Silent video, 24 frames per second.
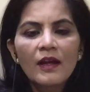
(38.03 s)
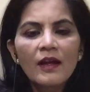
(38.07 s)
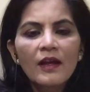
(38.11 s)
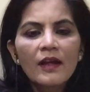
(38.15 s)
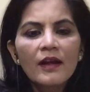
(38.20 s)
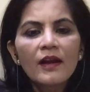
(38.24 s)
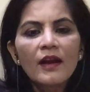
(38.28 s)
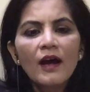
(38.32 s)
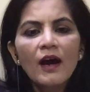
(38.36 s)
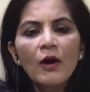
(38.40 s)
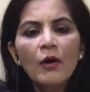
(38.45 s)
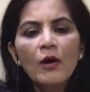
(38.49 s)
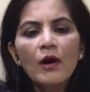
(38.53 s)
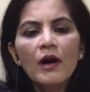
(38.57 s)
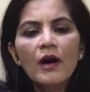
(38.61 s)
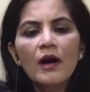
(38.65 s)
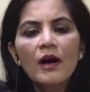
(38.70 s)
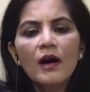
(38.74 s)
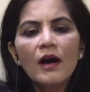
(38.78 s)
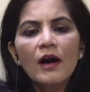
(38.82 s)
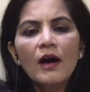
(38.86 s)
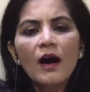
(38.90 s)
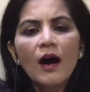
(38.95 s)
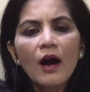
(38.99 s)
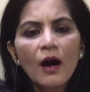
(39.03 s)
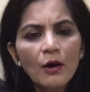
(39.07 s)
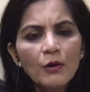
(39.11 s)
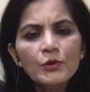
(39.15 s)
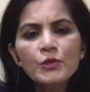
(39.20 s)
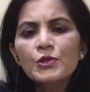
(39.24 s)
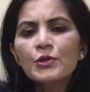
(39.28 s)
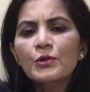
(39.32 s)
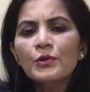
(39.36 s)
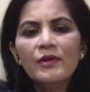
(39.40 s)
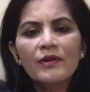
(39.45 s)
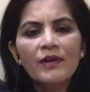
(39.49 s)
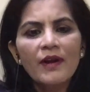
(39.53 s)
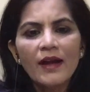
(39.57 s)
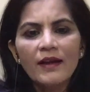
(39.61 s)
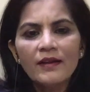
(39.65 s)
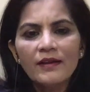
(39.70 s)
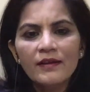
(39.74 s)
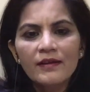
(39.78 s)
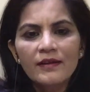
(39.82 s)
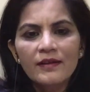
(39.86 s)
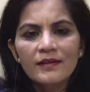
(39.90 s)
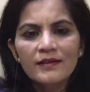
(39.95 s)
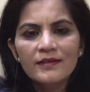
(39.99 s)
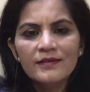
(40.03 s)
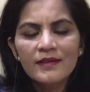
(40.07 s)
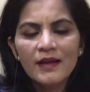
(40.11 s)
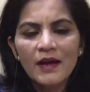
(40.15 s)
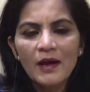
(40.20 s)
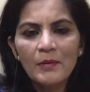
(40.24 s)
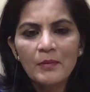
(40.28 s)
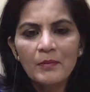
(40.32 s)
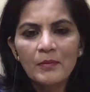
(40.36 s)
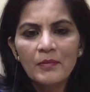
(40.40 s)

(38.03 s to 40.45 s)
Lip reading: Now, how to crack an exam?